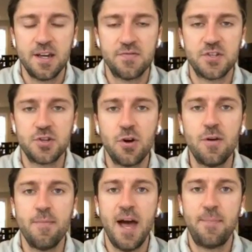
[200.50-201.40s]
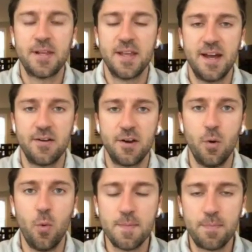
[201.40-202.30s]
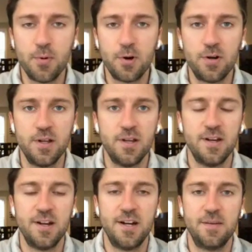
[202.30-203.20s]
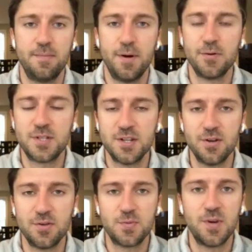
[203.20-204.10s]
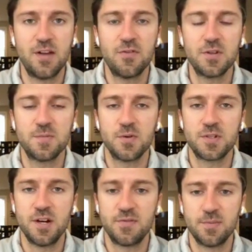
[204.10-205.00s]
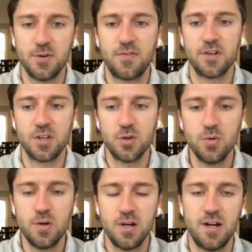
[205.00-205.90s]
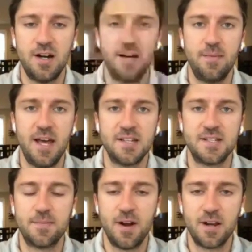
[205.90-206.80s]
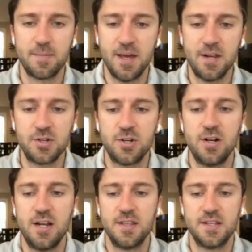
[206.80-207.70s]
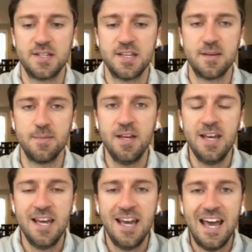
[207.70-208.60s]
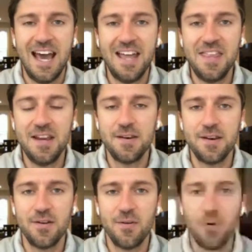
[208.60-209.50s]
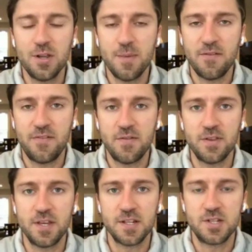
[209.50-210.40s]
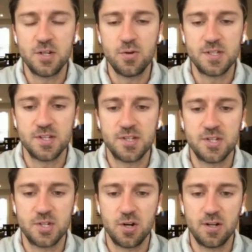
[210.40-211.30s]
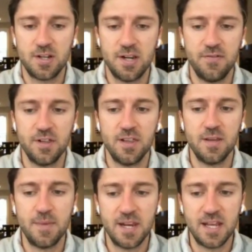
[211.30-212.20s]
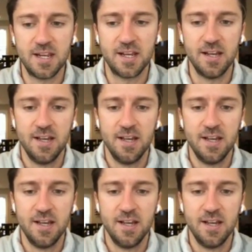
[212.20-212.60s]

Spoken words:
Start mapping that out on a whiteboard, on Post-it notes, whatever is most comfortable for you as the product manager and the team. And then one of my favorite things too is to start kind of eliminating